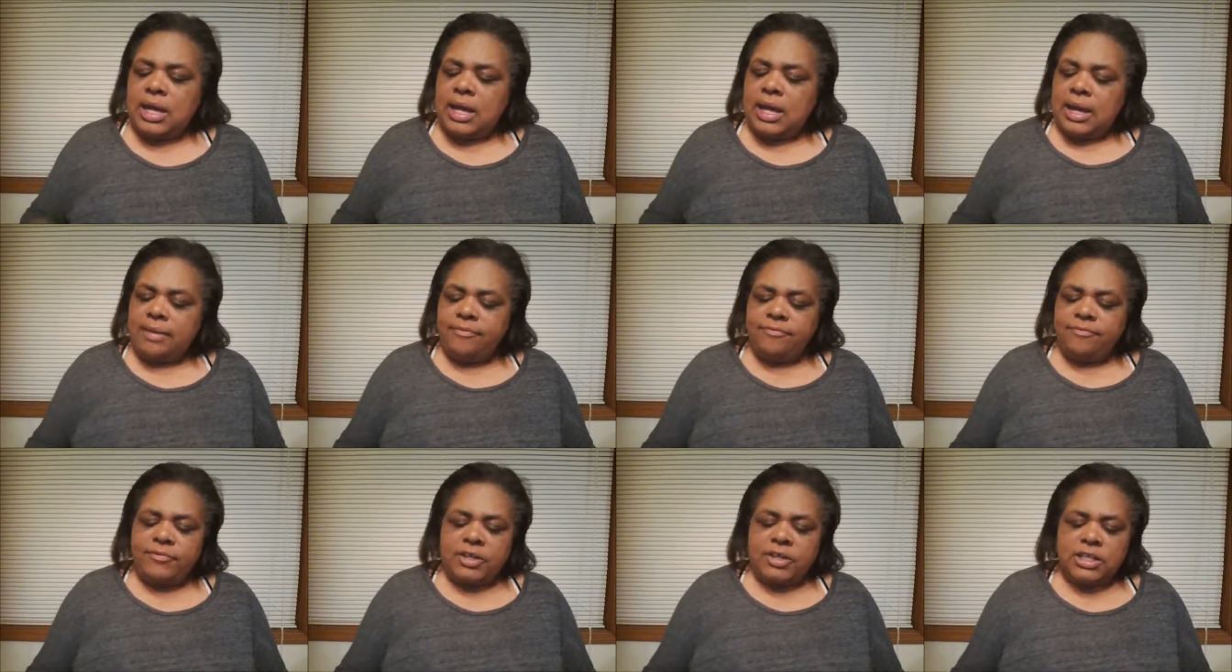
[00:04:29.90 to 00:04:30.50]

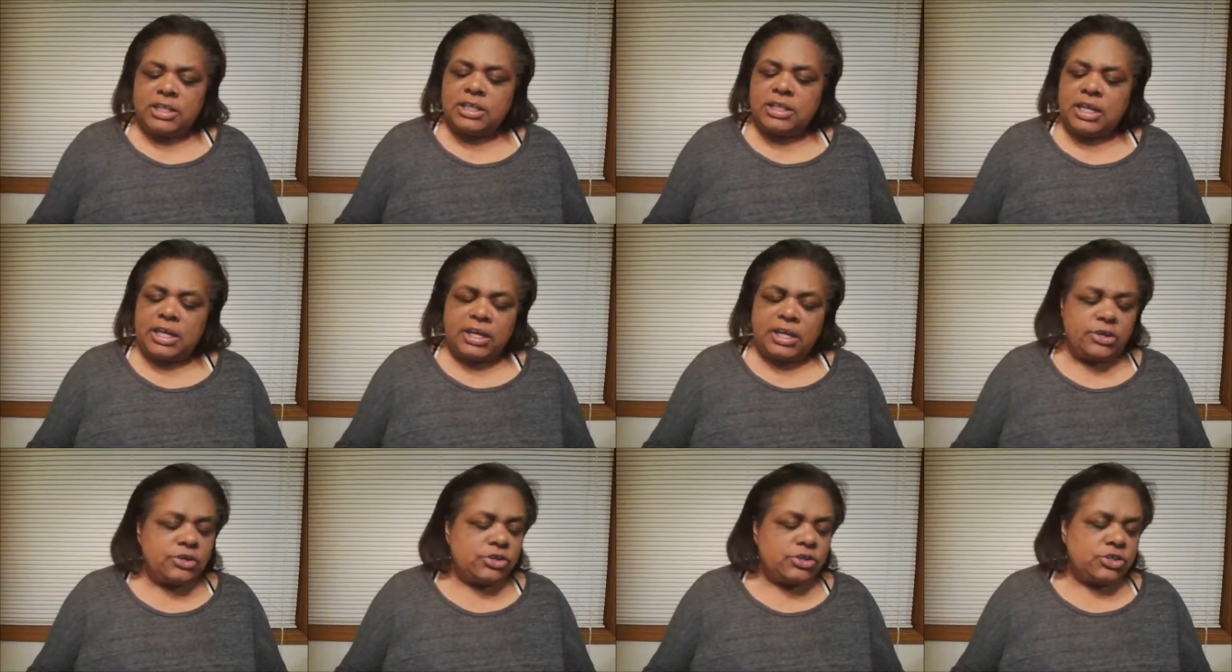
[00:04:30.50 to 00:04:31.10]
I'm feeling that
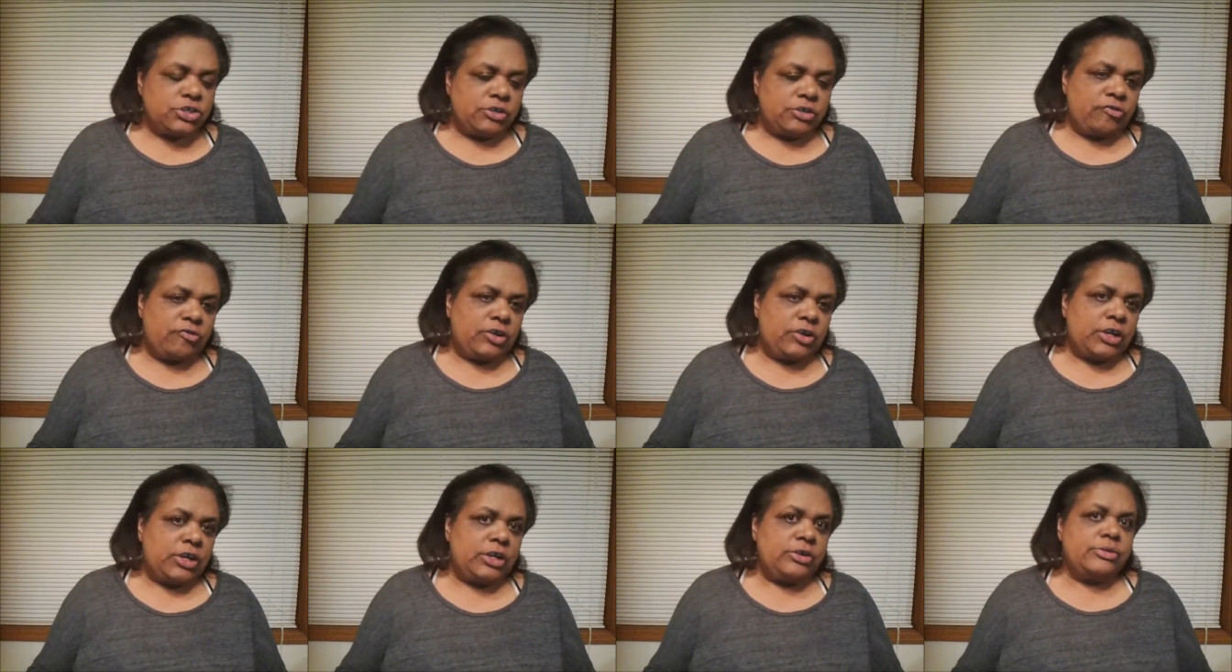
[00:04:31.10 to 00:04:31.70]
energy
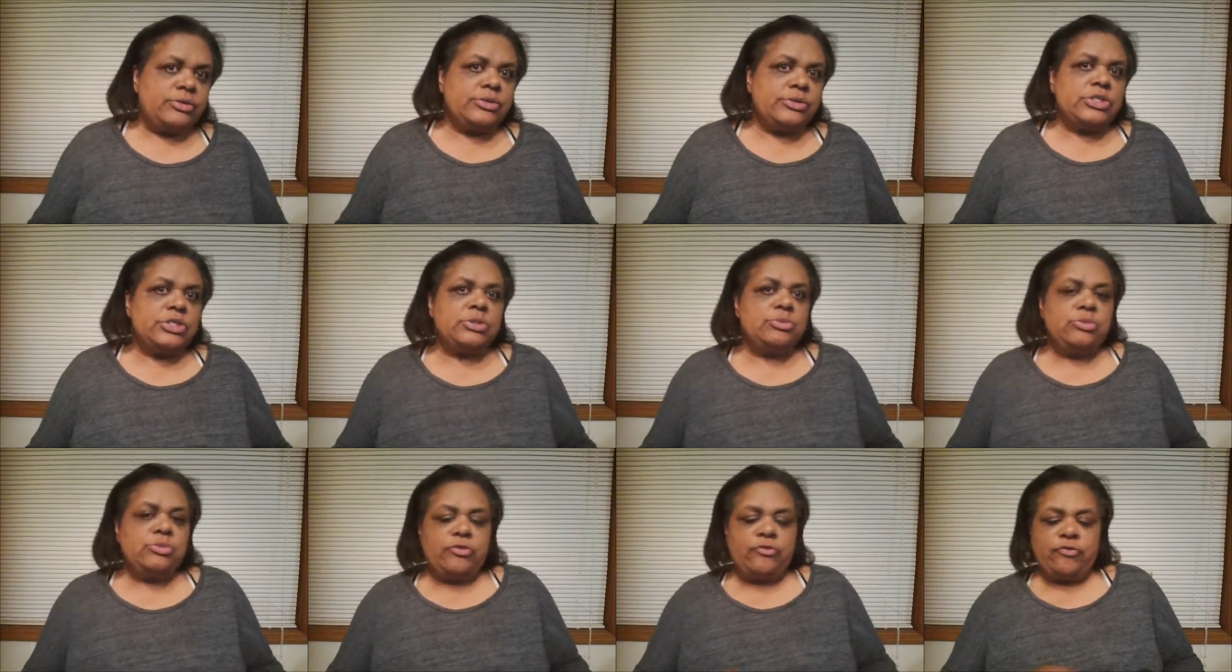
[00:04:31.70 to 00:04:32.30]
for you
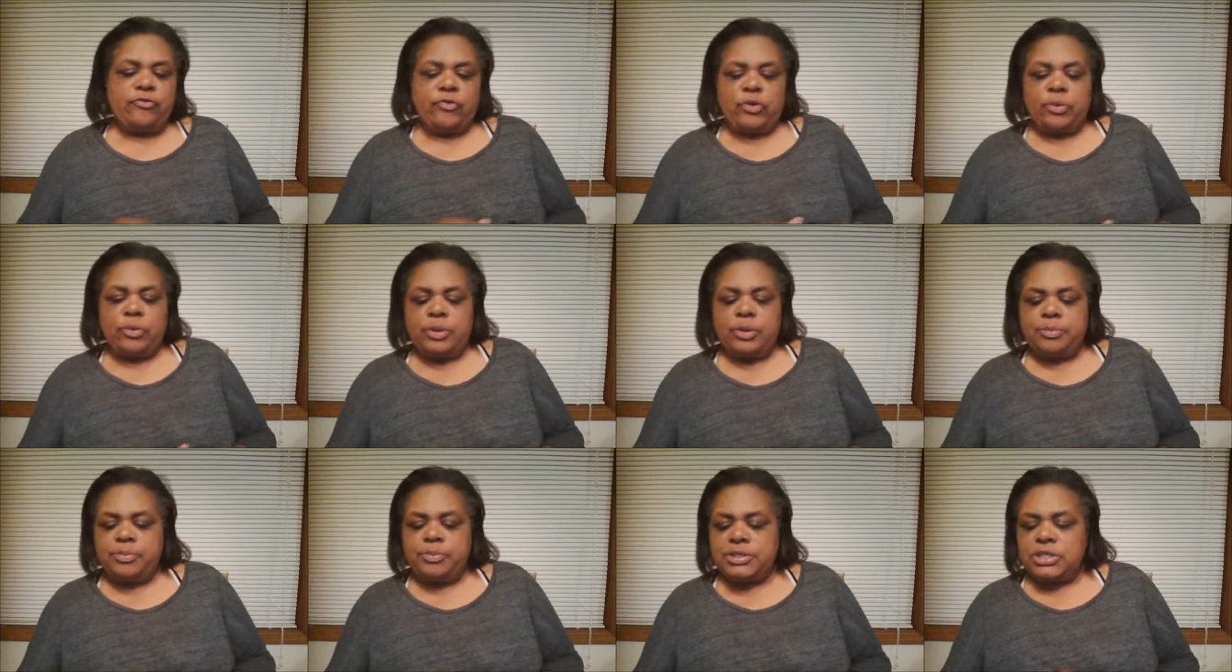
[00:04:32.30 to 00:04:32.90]
to move
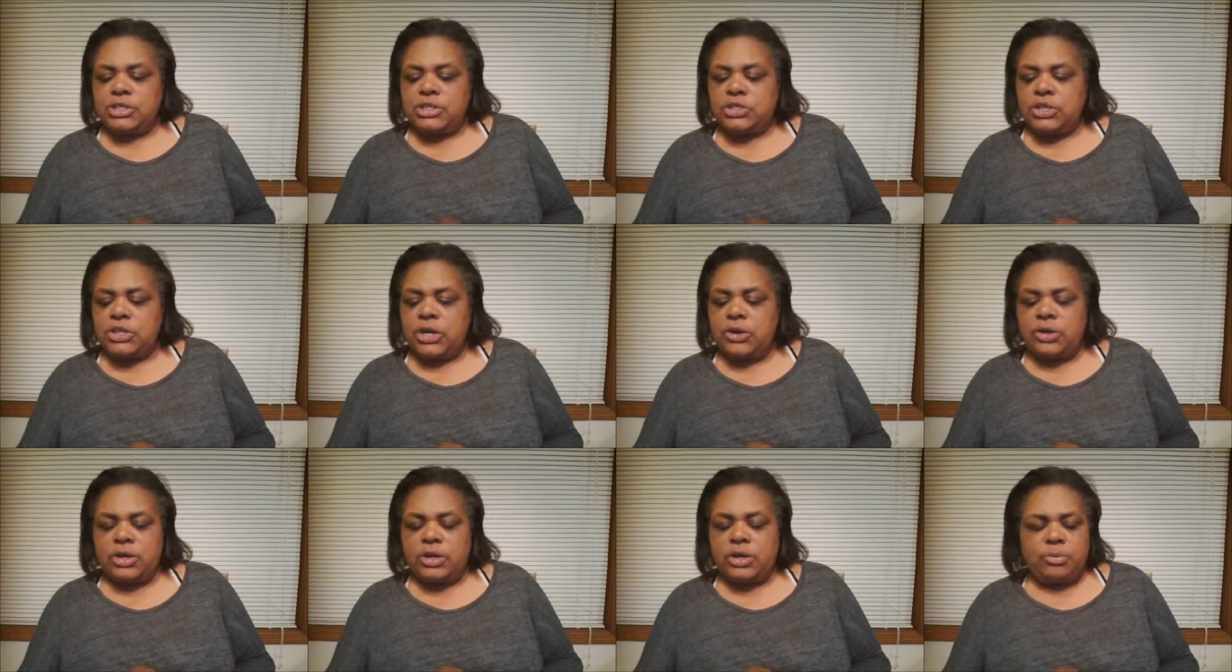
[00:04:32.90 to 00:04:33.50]
forward. Potential
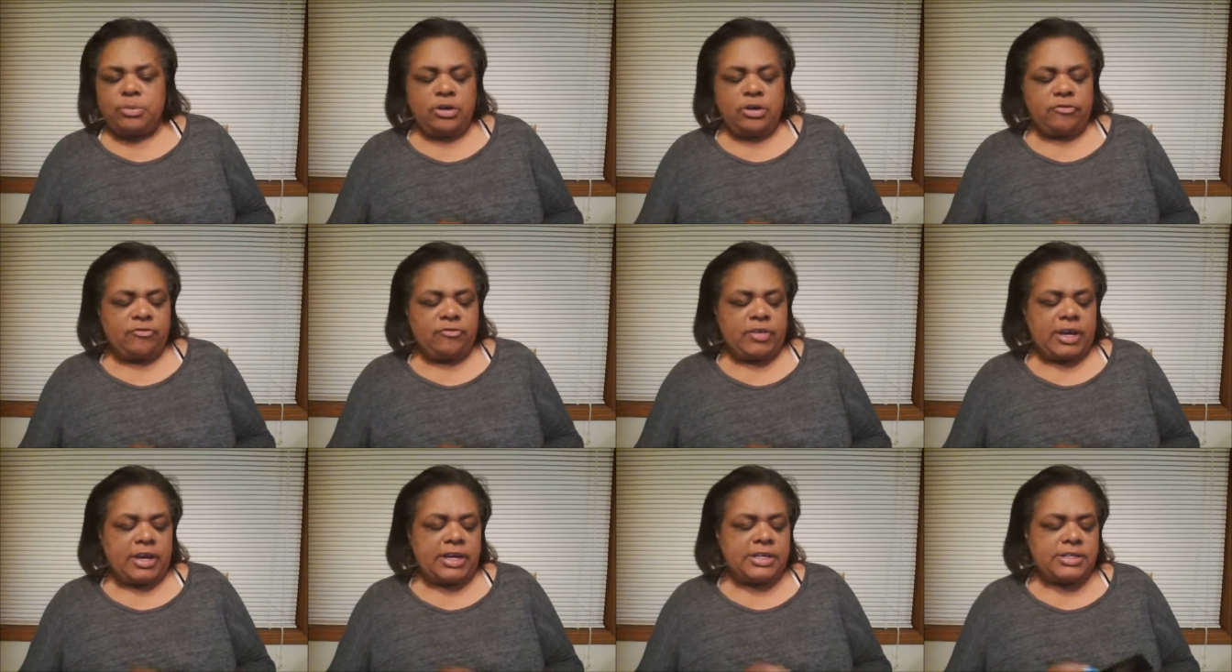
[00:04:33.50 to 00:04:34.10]
outcome or
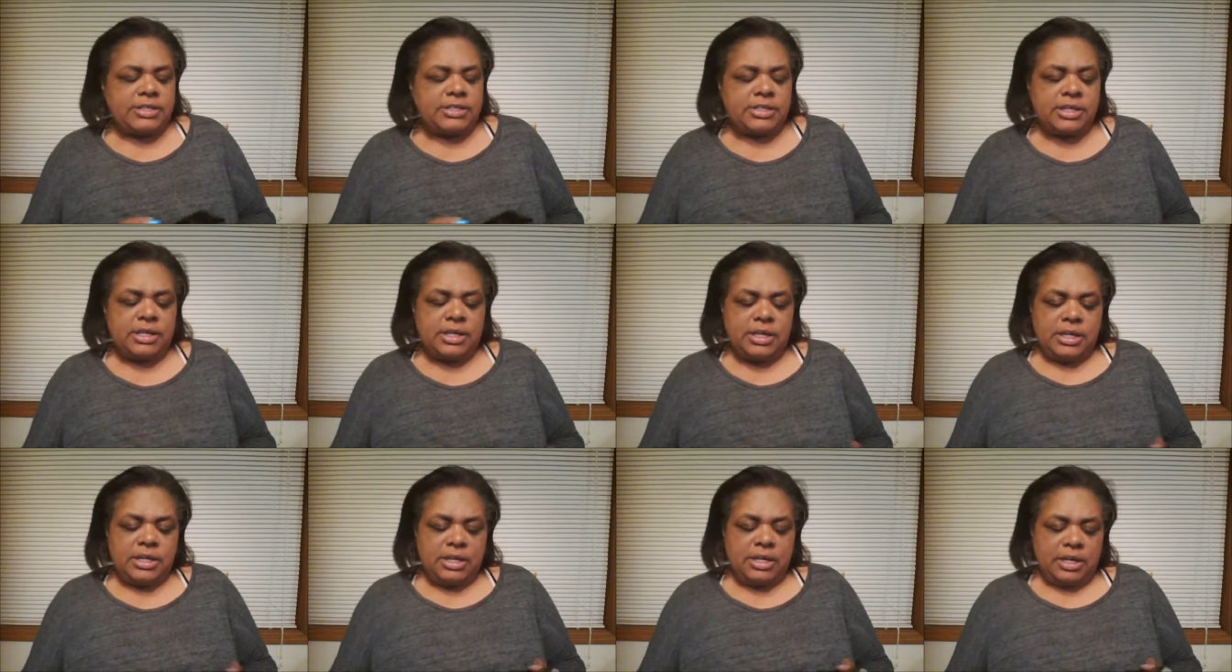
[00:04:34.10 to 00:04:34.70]
advice
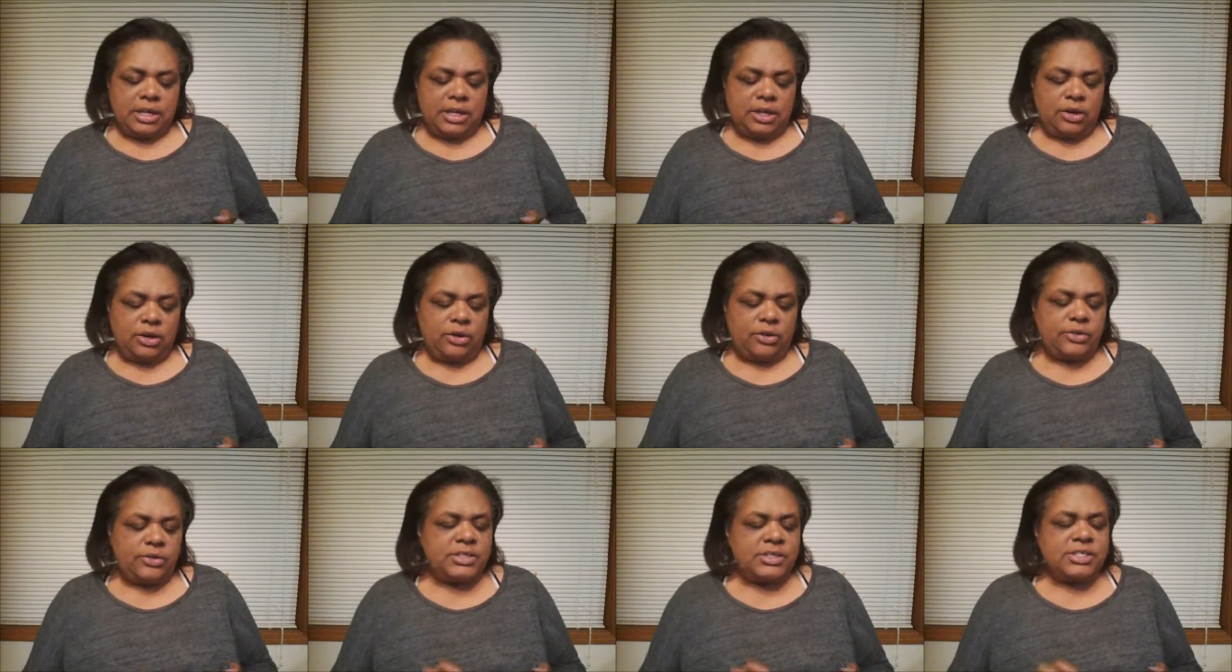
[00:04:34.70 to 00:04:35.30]
in
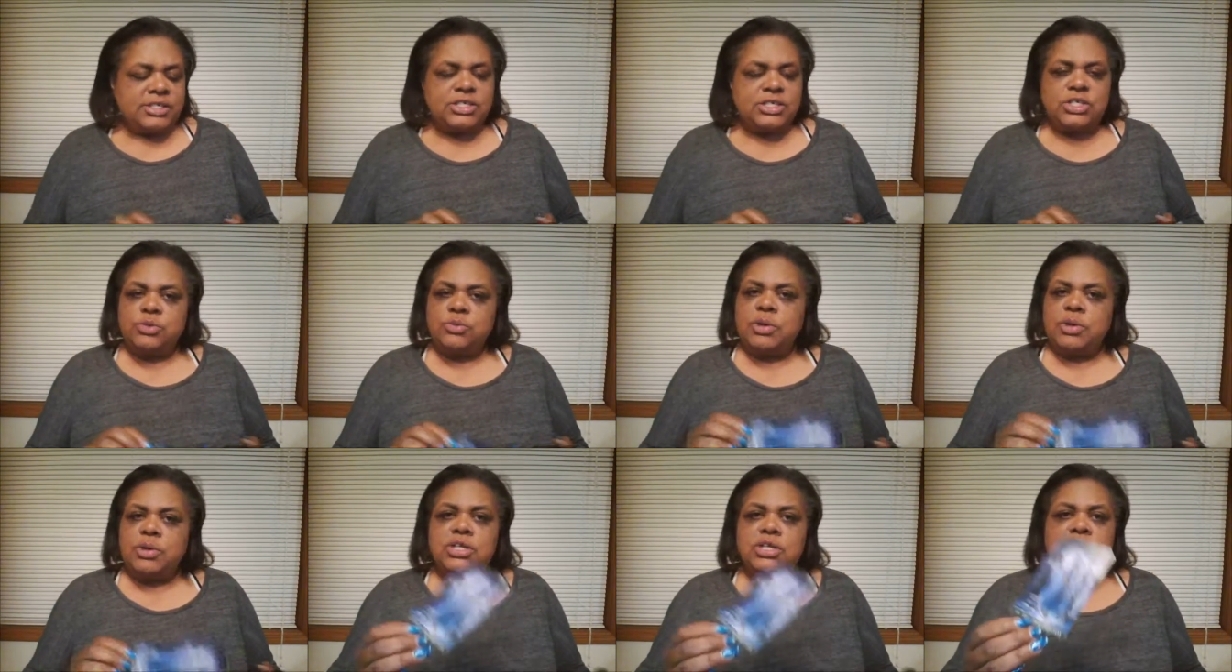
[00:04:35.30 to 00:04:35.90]
all this
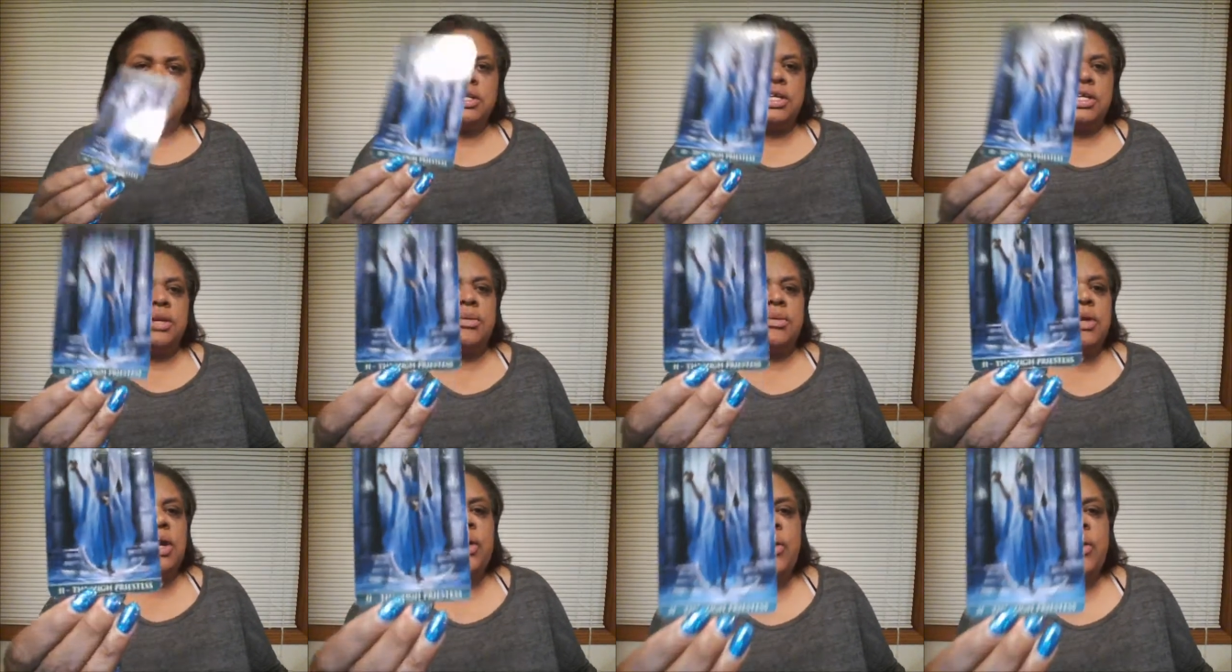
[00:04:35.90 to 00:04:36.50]
situation. Here
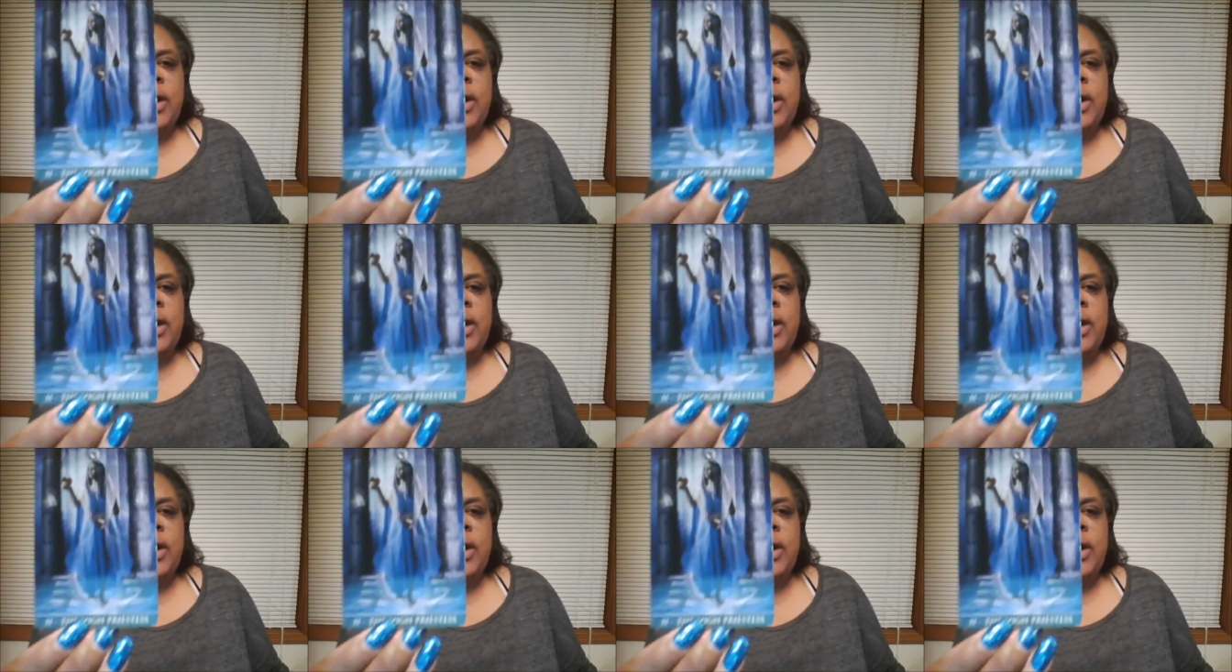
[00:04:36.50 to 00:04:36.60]
we go,